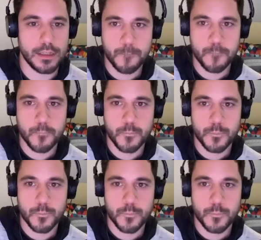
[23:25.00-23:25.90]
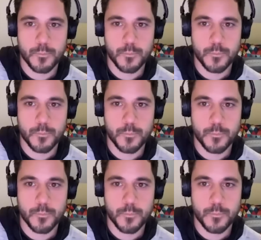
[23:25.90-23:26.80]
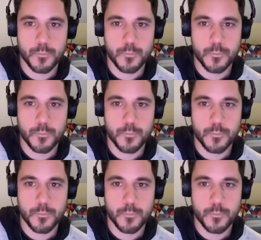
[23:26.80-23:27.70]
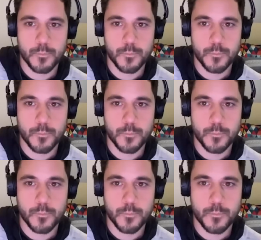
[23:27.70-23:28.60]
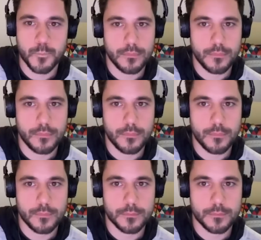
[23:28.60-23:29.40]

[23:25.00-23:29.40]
(silent)